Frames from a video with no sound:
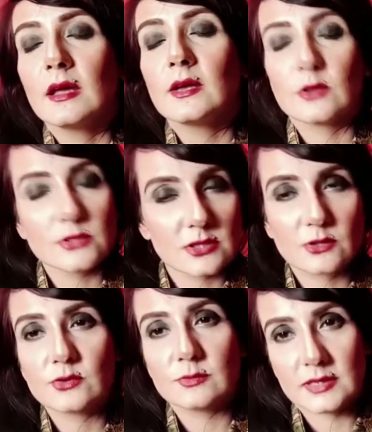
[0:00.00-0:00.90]
it also
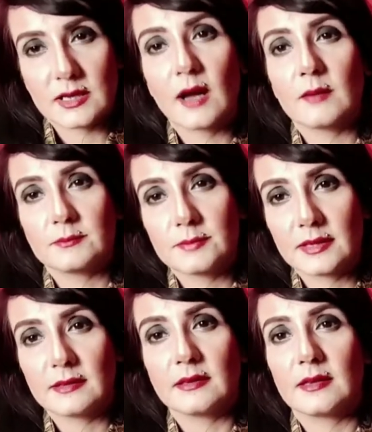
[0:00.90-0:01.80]
grew me up.
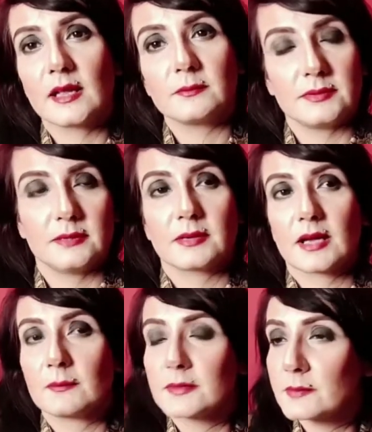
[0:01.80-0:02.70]
It helped me
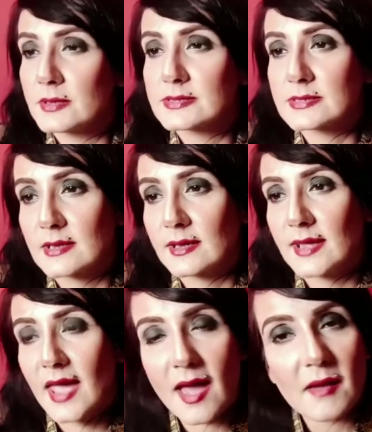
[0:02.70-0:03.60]
become the person I
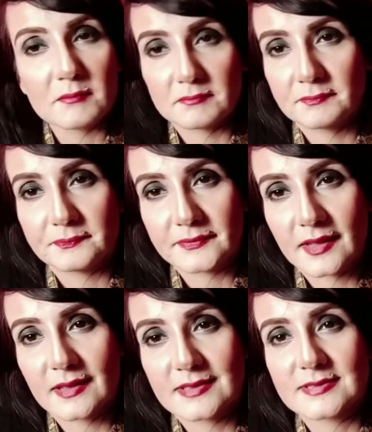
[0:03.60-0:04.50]
am.
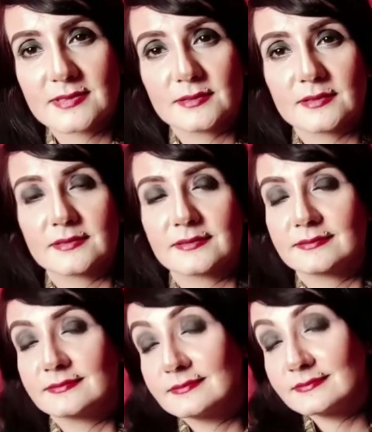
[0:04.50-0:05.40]

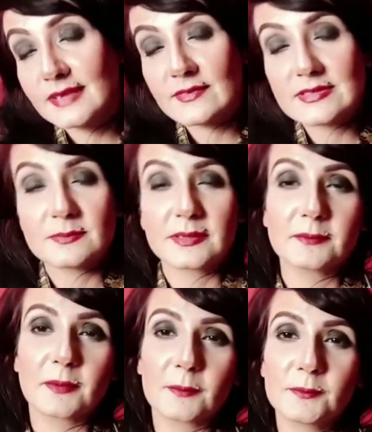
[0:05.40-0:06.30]
So that was a bit
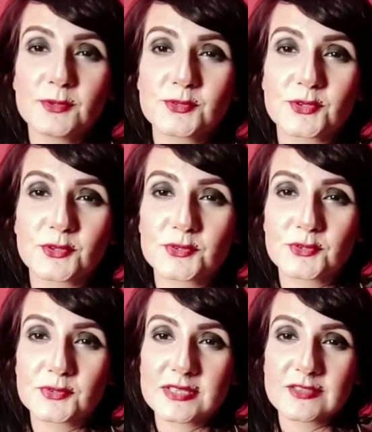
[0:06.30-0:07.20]
about Pluto
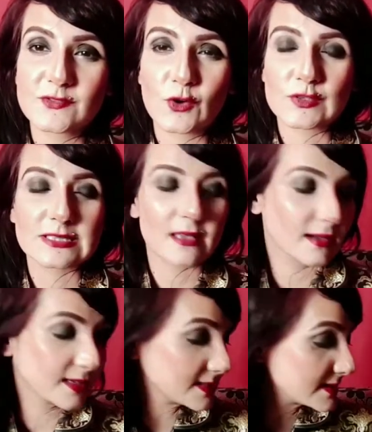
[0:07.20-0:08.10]
through these four
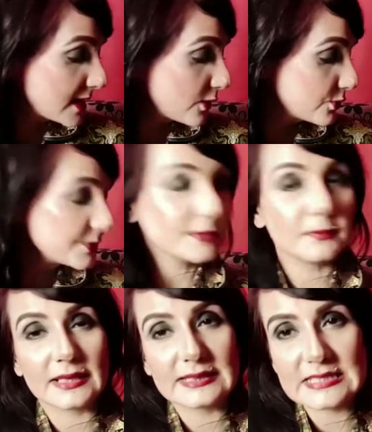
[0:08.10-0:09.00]
signs. I already
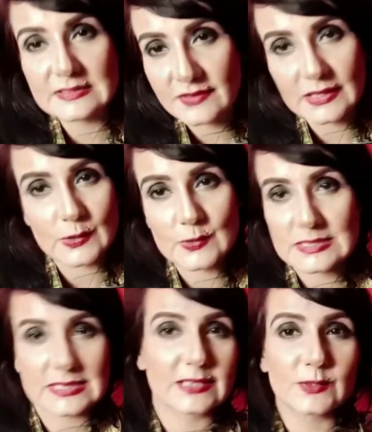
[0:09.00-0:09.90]
made these
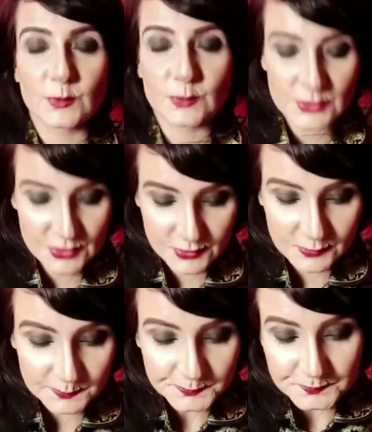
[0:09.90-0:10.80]
videos, as I told you,